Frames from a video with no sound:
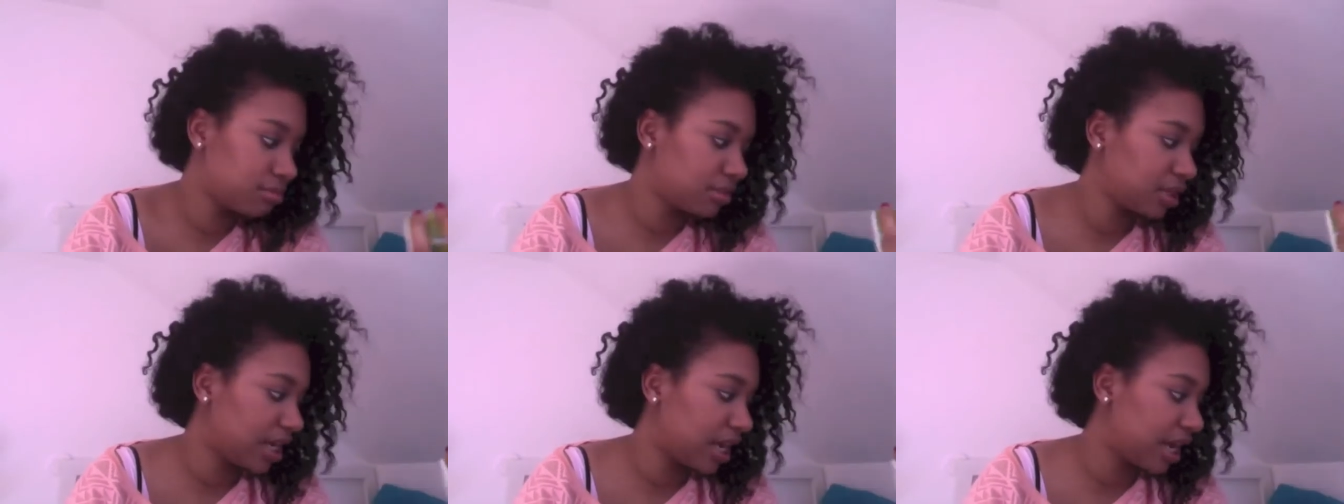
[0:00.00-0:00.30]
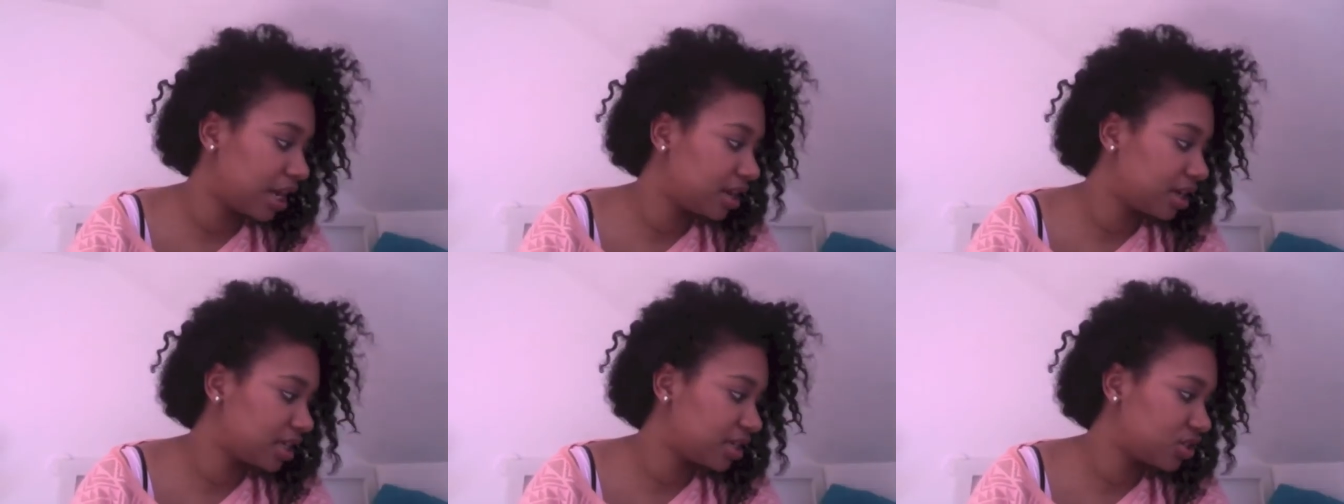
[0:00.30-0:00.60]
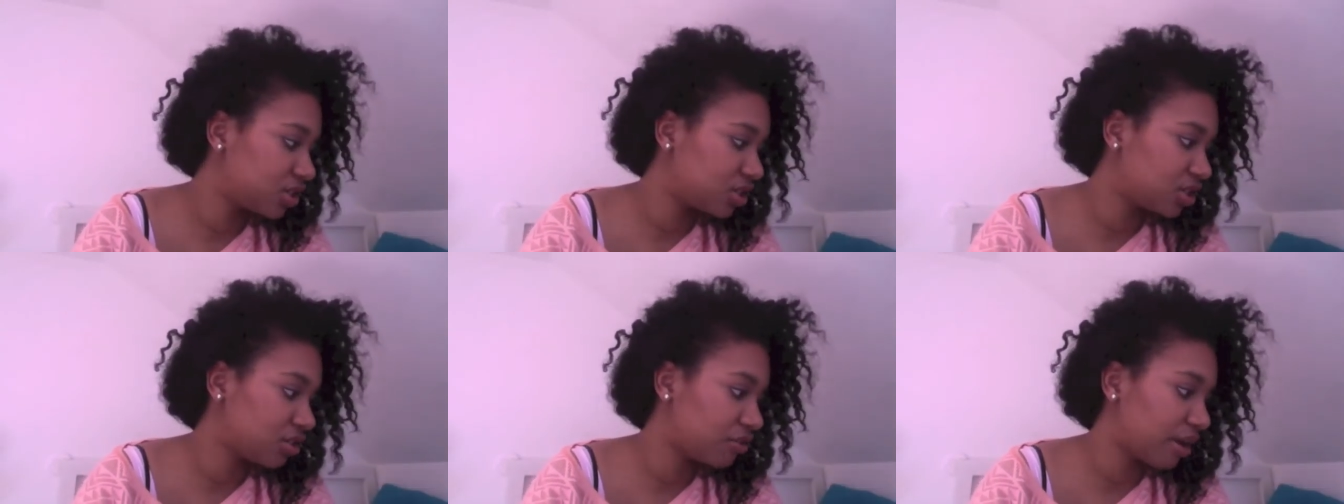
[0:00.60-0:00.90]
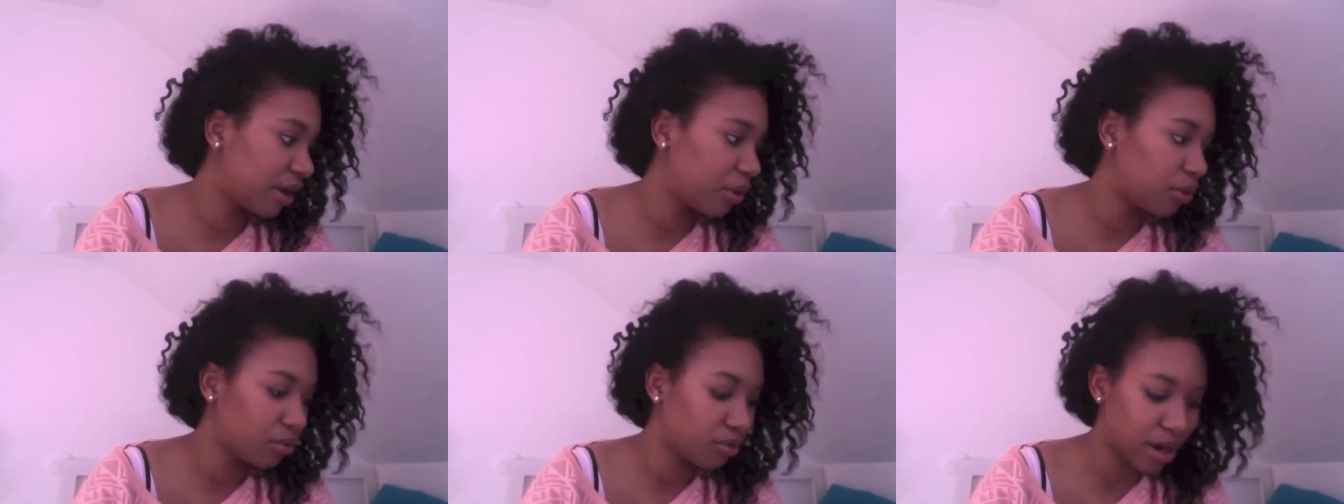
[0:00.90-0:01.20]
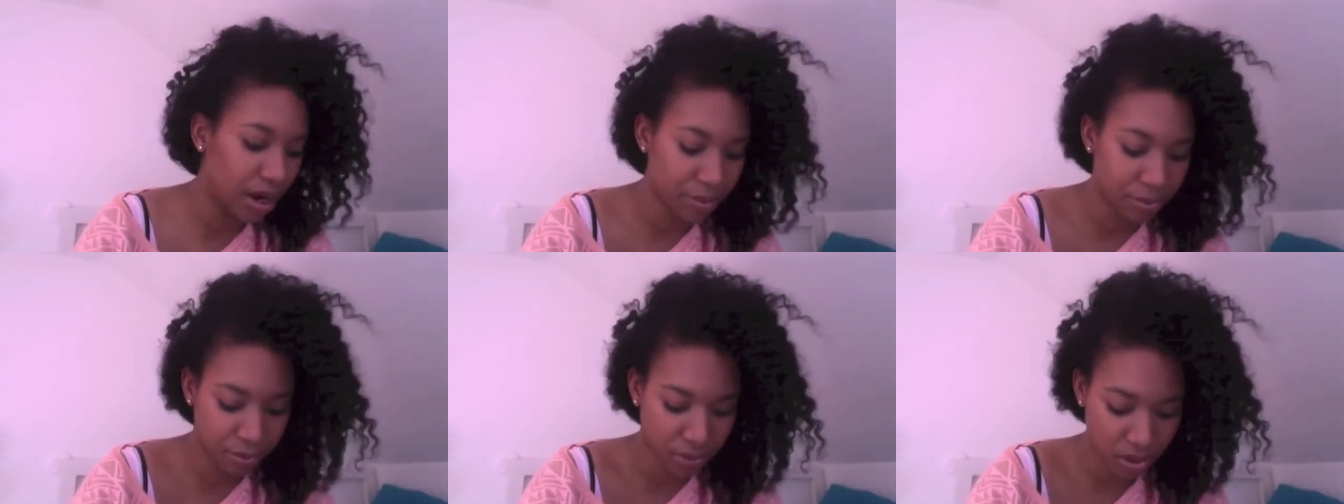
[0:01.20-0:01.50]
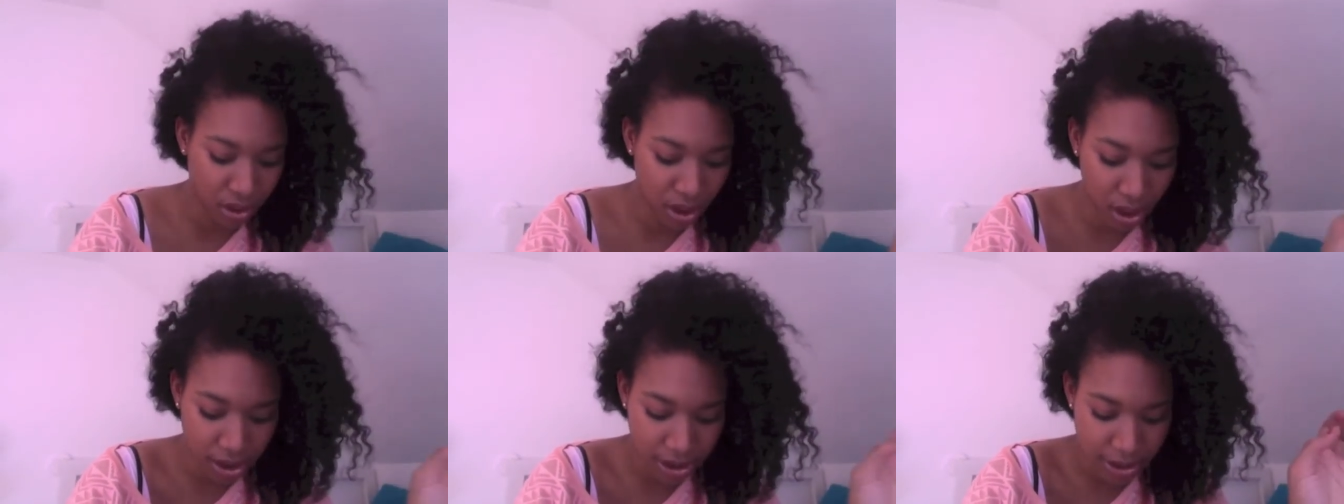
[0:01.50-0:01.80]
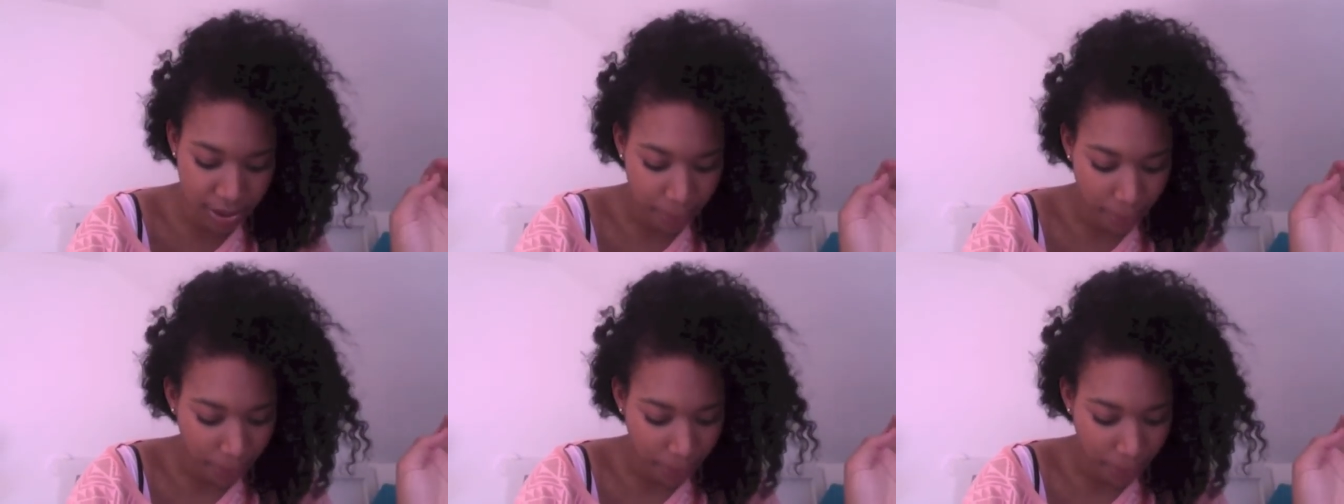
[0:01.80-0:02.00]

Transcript: Yeah, it's just a great all-round product.